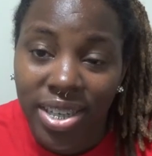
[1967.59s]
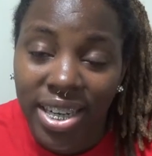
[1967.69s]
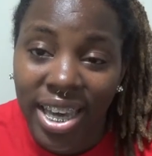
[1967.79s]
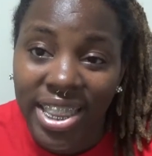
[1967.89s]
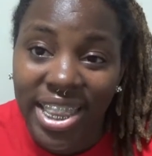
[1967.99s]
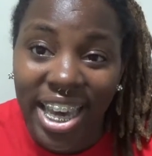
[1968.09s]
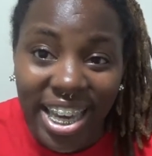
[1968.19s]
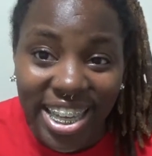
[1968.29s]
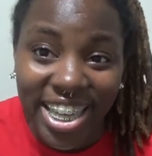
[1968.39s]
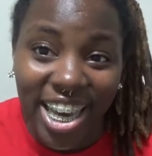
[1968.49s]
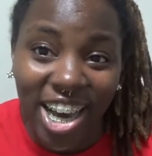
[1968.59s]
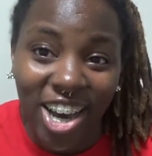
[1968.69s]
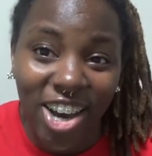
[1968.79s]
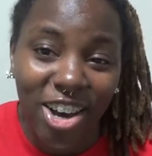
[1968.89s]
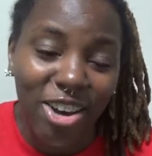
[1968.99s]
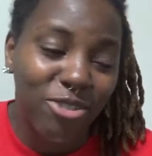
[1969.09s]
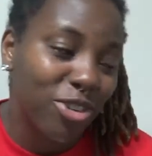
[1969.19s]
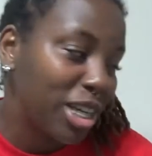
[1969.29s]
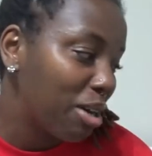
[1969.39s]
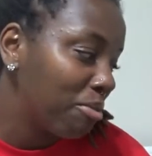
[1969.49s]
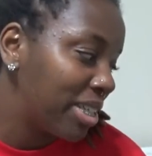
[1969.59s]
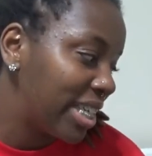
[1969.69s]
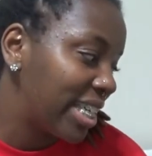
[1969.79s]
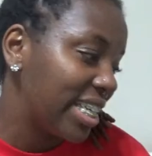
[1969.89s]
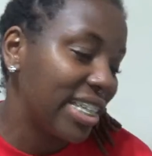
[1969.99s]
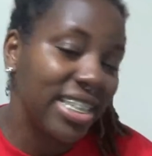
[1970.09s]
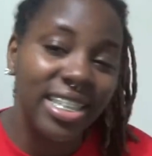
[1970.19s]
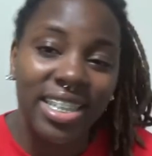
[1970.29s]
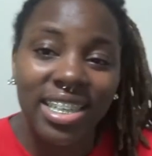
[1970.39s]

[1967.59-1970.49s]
And I thank y'all for coming in,